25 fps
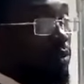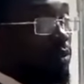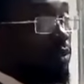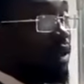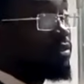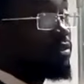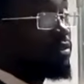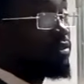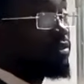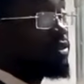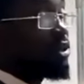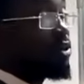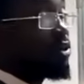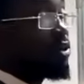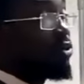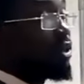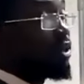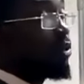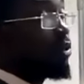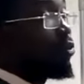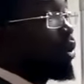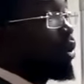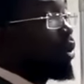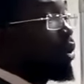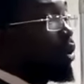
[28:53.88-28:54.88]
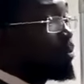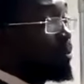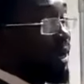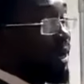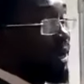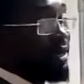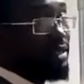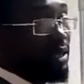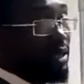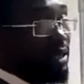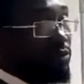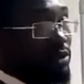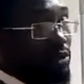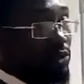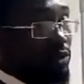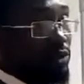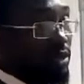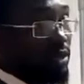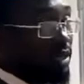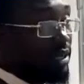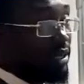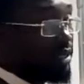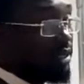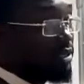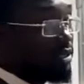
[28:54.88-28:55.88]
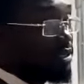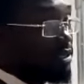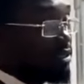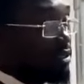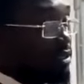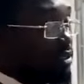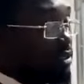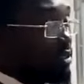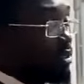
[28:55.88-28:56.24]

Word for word: We have to say, okay, what market are we looking at?